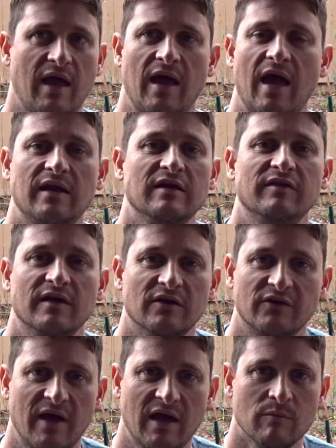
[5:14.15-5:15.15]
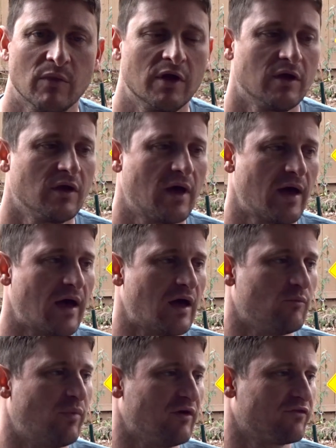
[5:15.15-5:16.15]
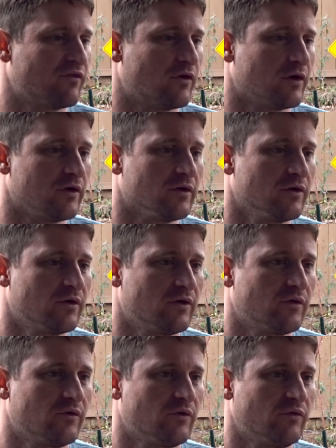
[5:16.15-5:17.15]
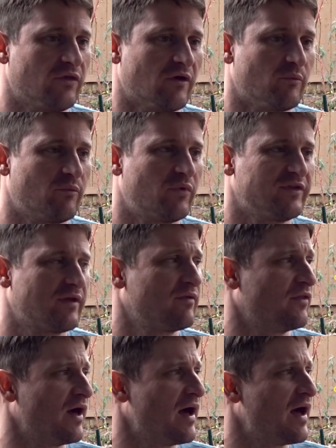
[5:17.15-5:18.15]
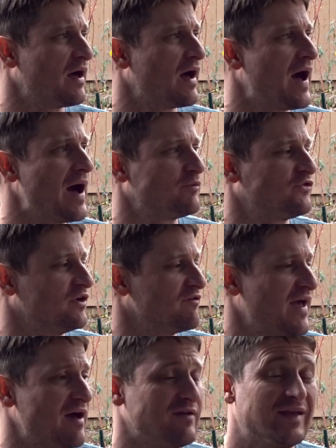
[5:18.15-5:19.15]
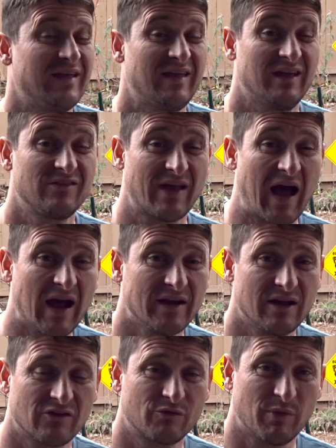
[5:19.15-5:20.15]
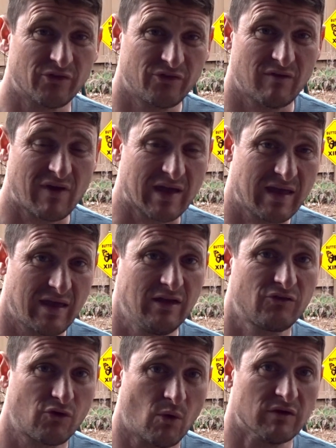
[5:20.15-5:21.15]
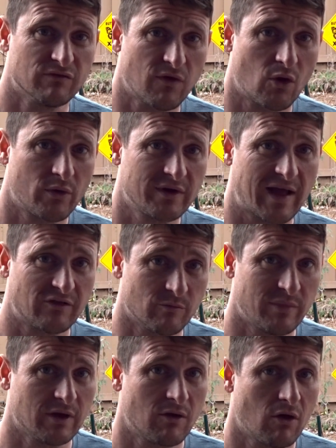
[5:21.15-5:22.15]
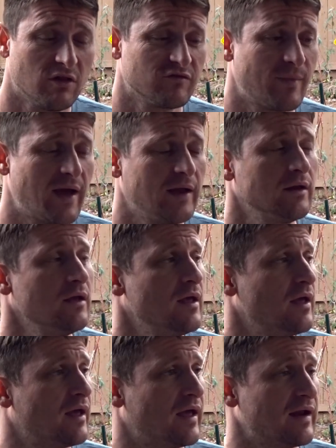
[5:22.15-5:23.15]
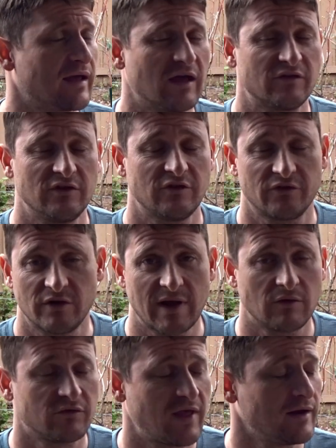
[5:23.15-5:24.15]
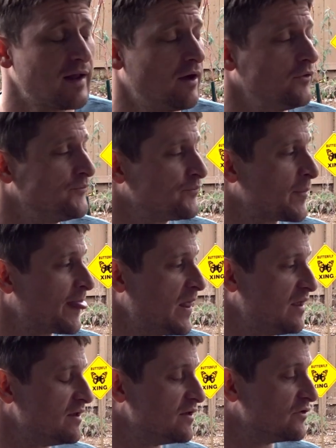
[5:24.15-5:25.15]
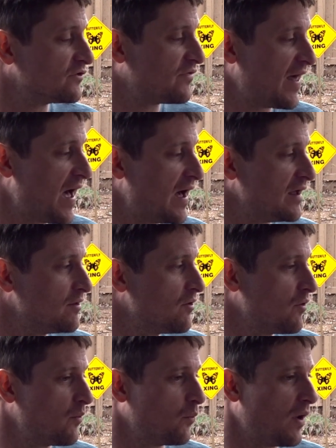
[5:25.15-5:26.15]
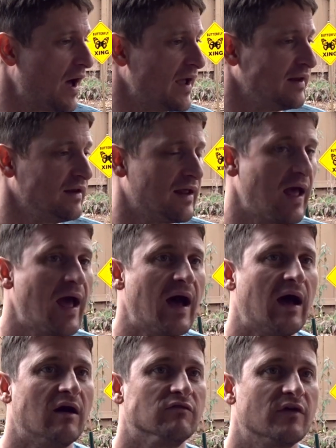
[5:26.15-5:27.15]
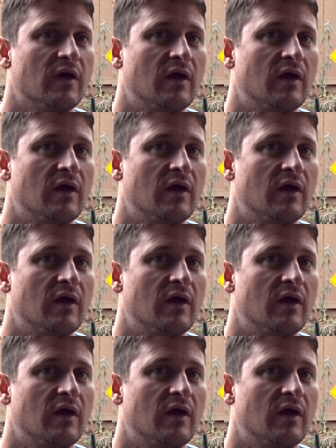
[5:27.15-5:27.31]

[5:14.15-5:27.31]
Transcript: anything is game. But for the option of having kits, Ondea specific kits going forward, that's a big goal of mine, and I guess I just announced that now, is that I need to have